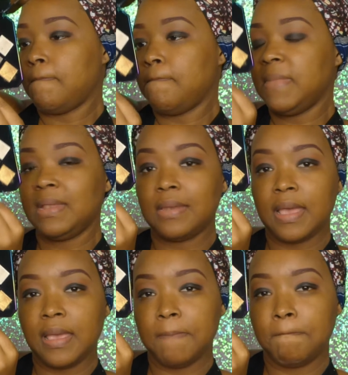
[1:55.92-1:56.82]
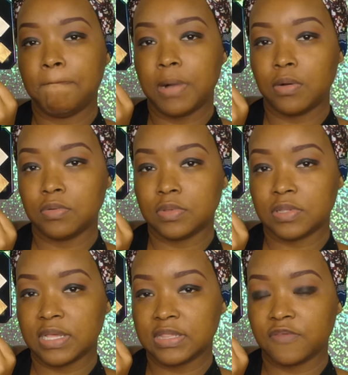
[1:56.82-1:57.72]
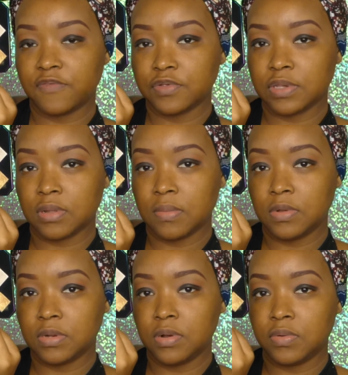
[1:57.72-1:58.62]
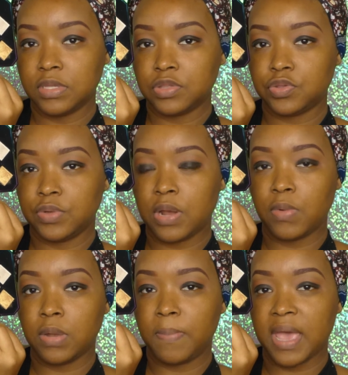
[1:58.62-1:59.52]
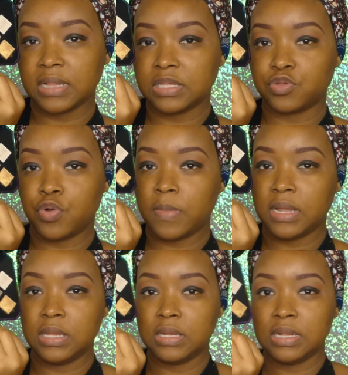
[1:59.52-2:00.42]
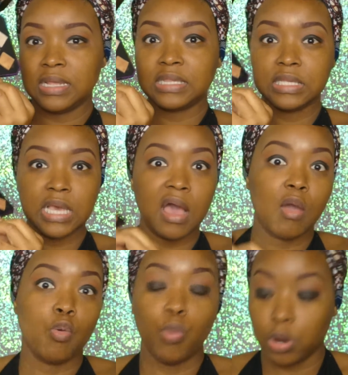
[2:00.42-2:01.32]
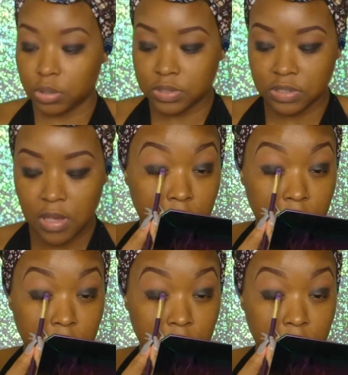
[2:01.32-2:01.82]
Midnight Boat. That's the first color I'm gonna go into, and I want to pack this on my lid and let's see how it works.